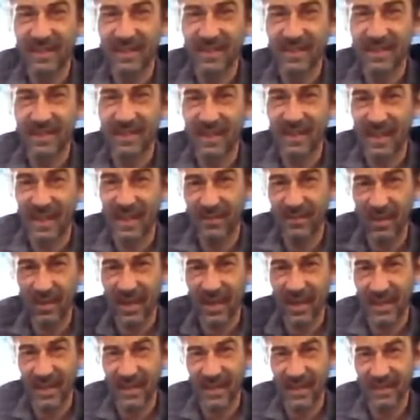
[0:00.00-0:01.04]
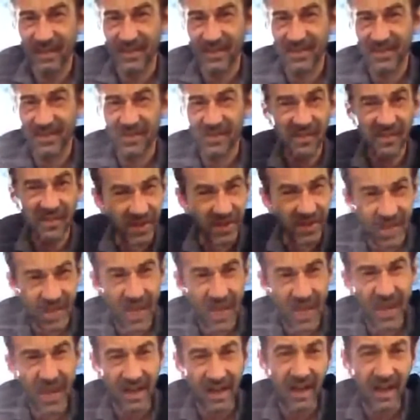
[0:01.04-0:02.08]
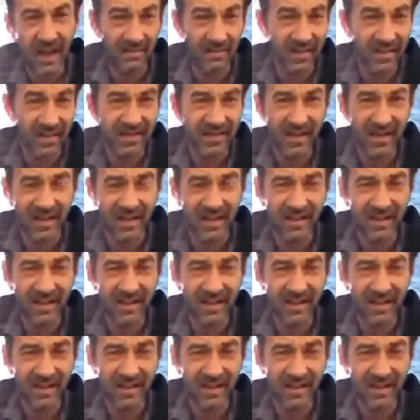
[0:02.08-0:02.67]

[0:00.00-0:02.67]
There's a lot of waiting, because there's a lag, obviously.